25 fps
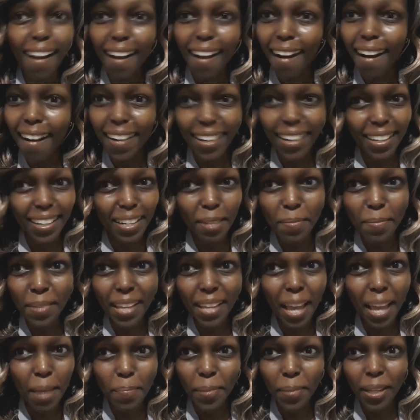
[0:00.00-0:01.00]
are going to
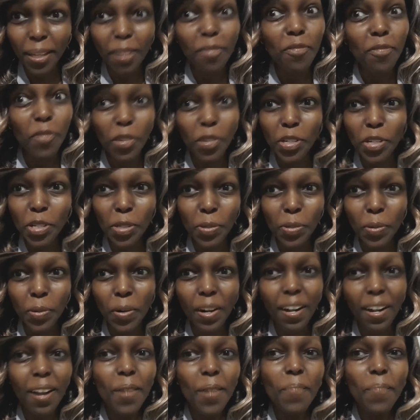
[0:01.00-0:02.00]
be epic for
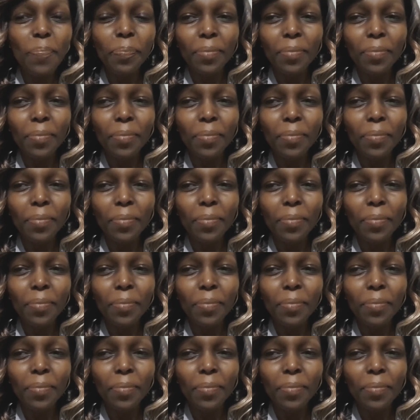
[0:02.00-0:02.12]
sure,